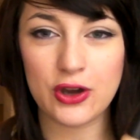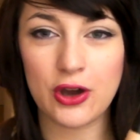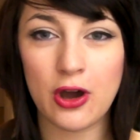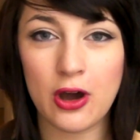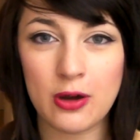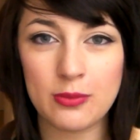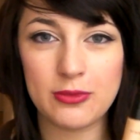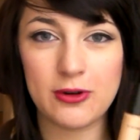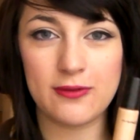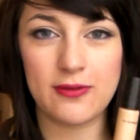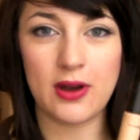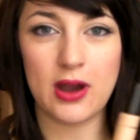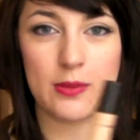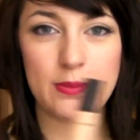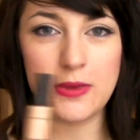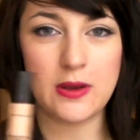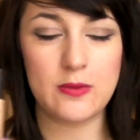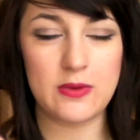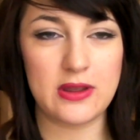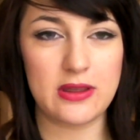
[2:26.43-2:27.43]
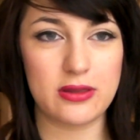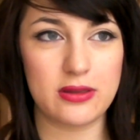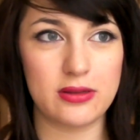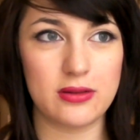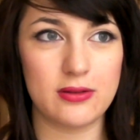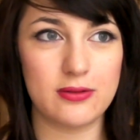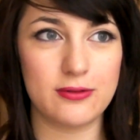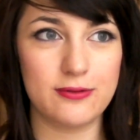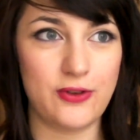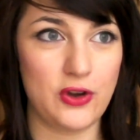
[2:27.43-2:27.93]
can't provide me with
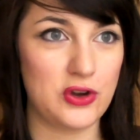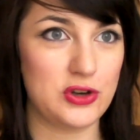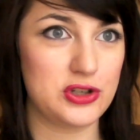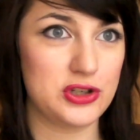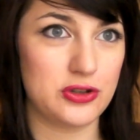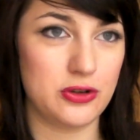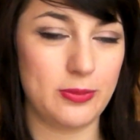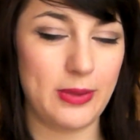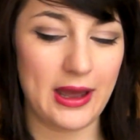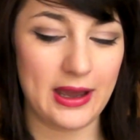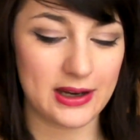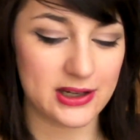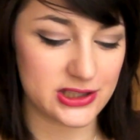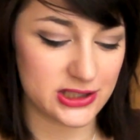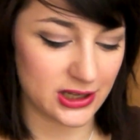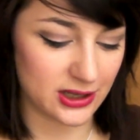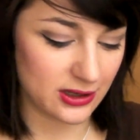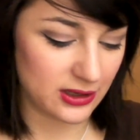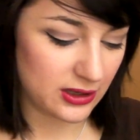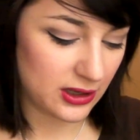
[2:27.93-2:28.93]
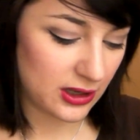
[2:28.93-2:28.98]
functional packaging.